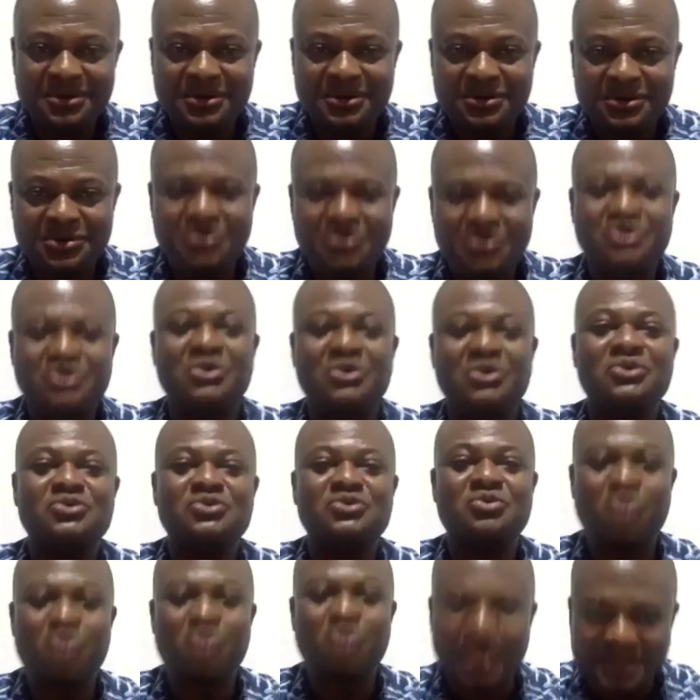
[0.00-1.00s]
who don't
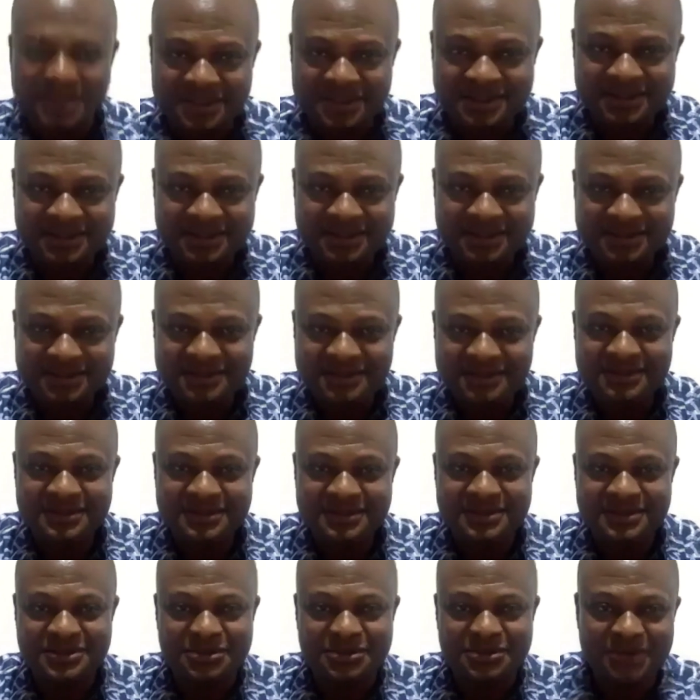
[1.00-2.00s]
want
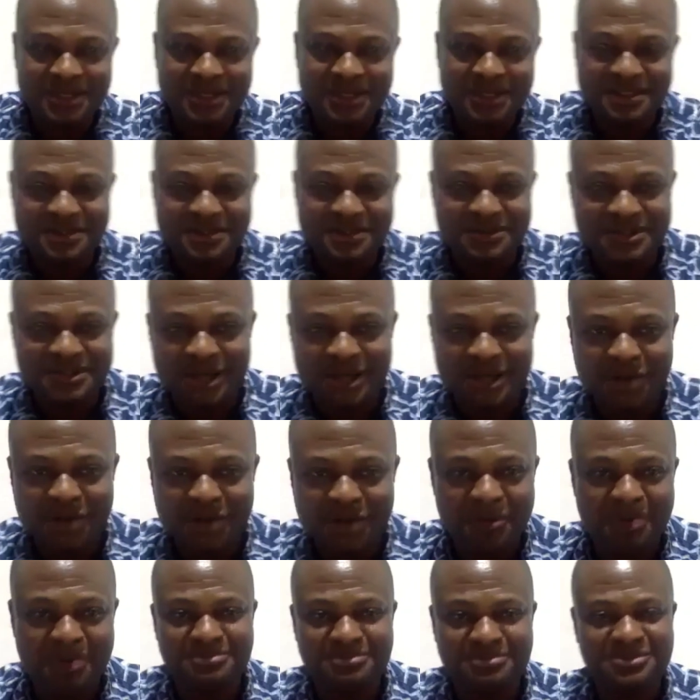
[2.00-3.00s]
to wear suits. I hope
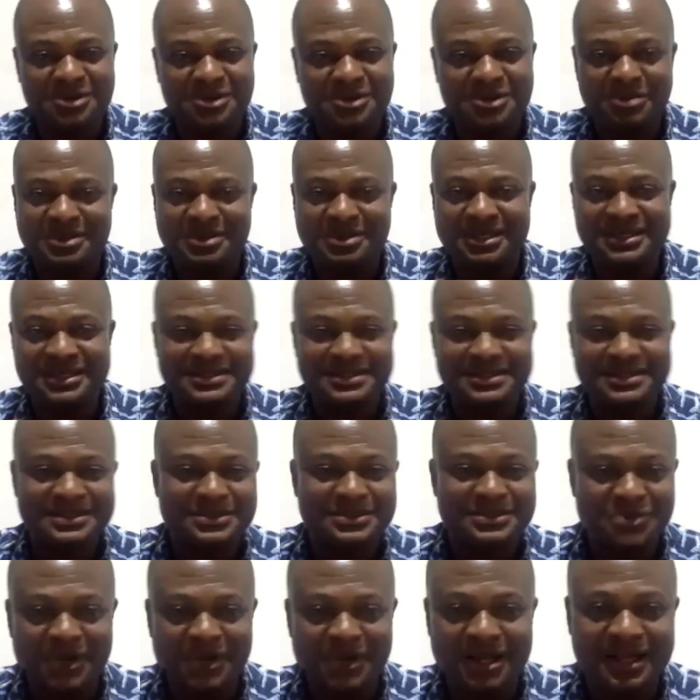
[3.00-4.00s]
I'm
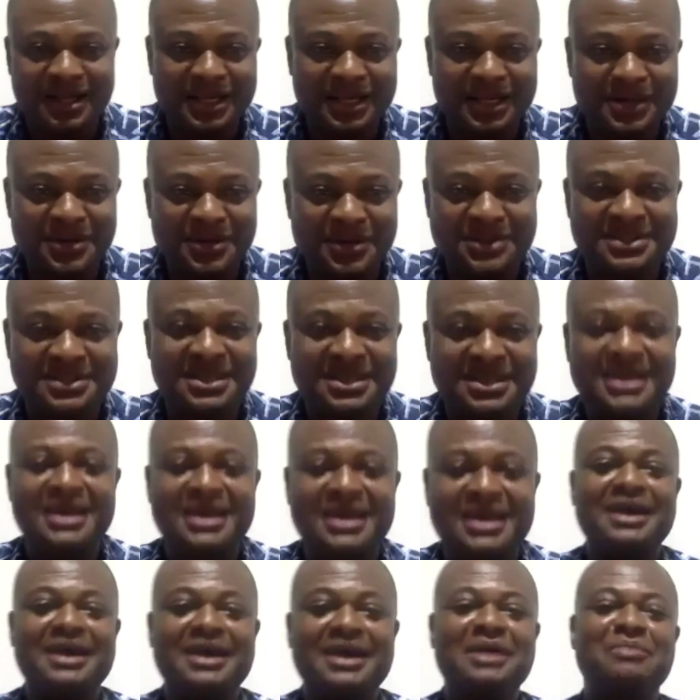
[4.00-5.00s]
communicating well and not
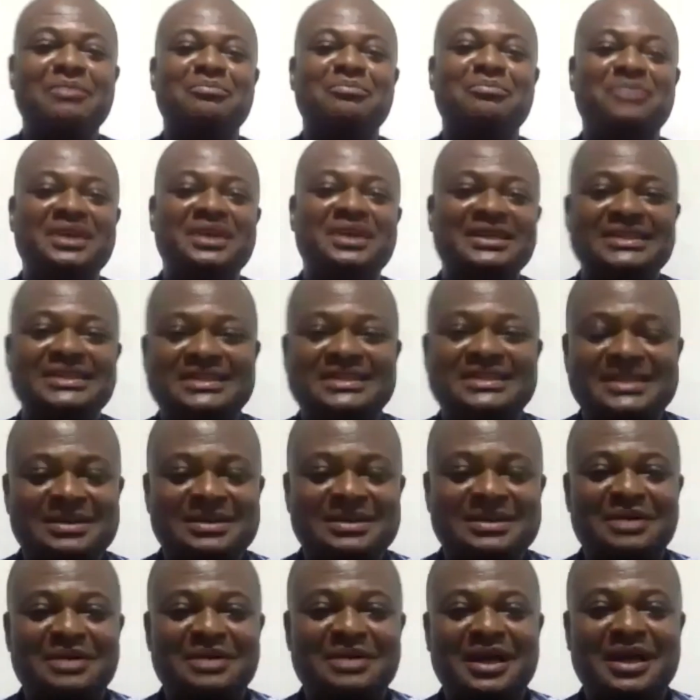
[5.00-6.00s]
being
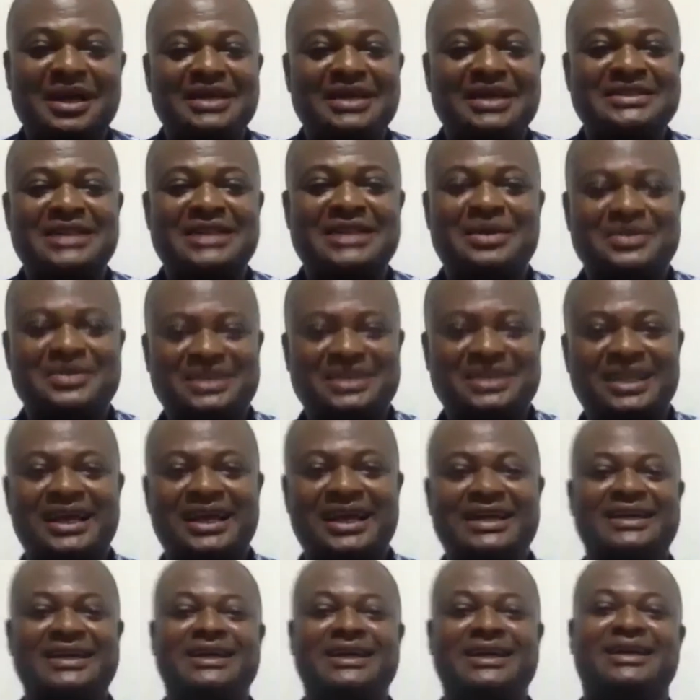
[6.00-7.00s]
sounding
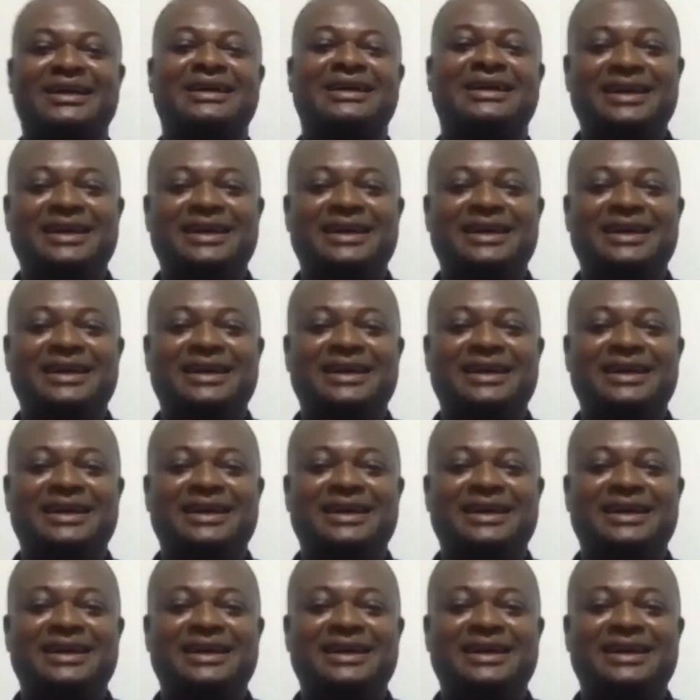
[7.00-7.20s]
like a